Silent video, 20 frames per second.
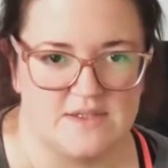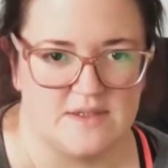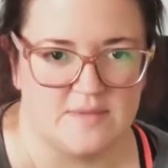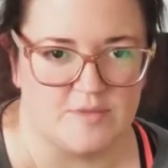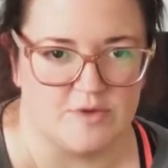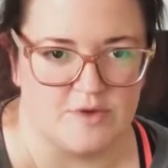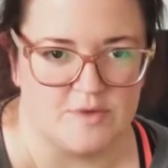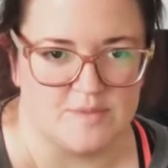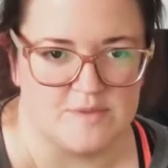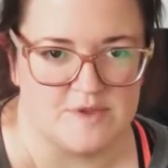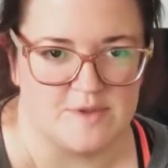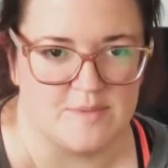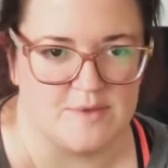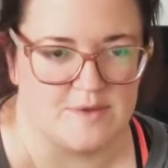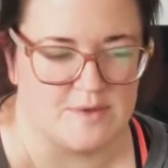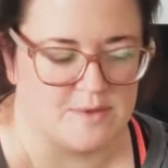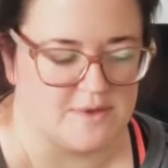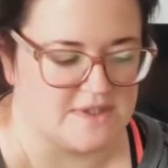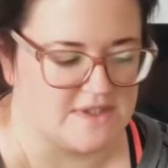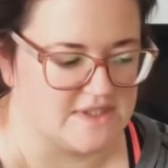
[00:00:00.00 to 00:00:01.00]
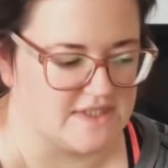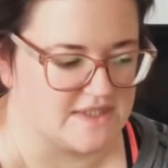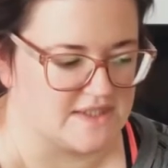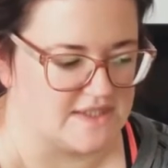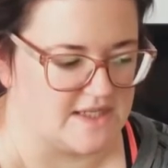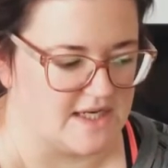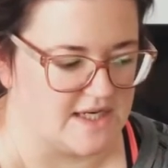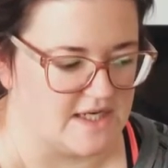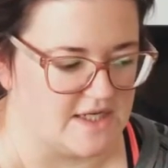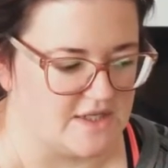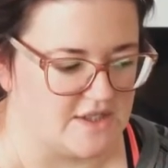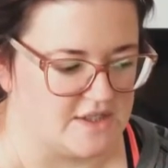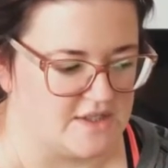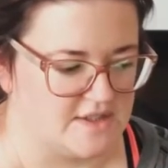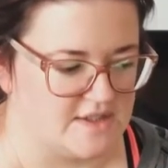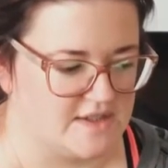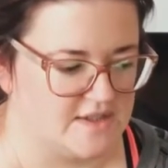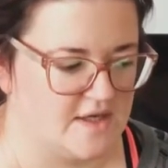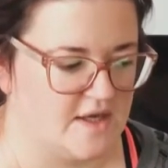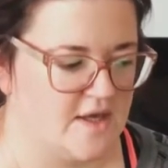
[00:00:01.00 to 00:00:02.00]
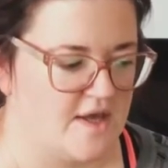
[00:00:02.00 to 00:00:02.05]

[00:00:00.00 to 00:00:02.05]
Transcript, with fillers: The blooms are between six and eight inches.